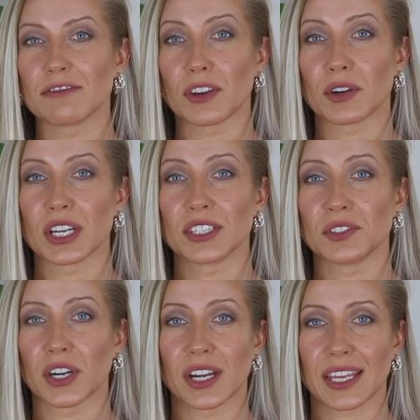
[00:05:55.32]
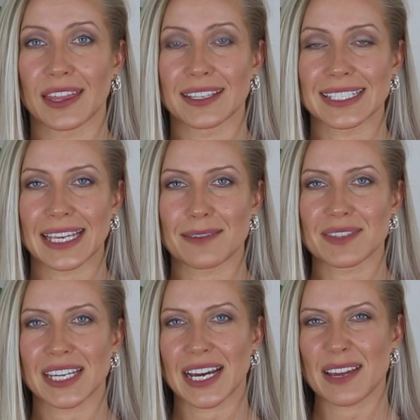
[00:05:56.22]
very dark at the same
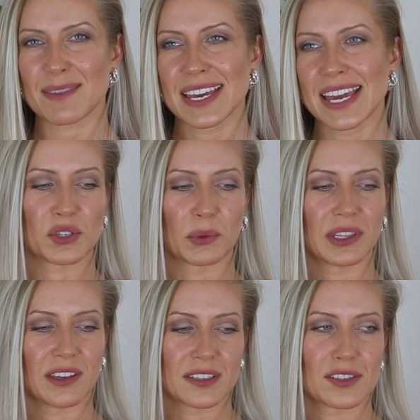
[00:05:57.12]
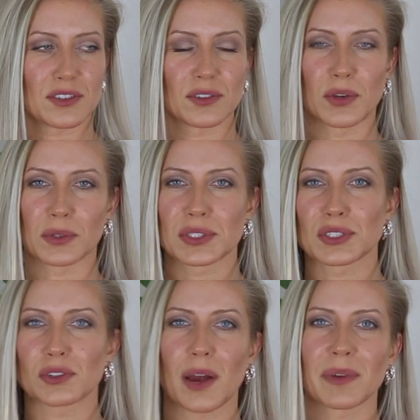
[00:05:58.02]
time, showing those
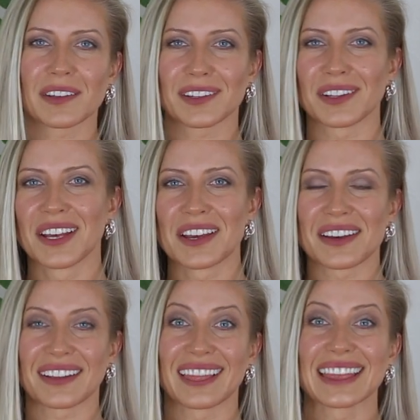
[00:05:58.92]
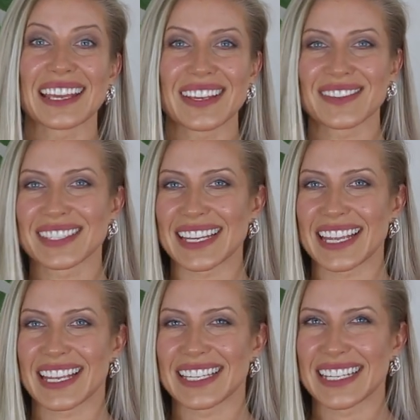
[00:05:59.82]
tropical leaves
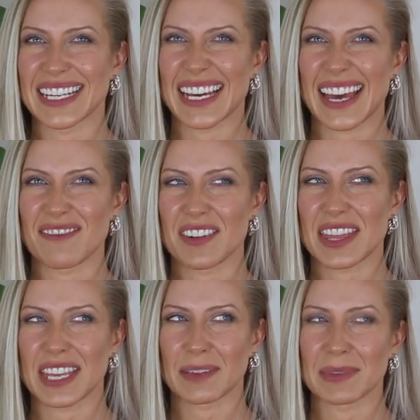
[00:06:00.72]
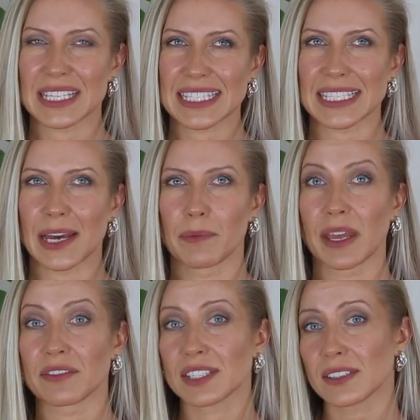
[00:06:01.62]
and everything mixed up.
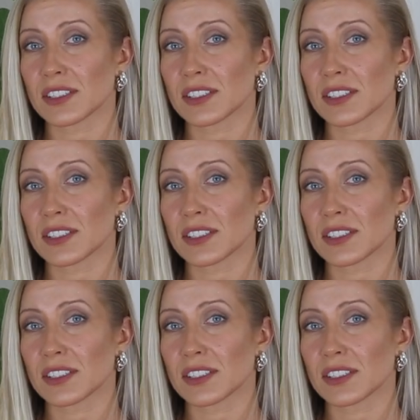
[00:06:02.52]
I've seen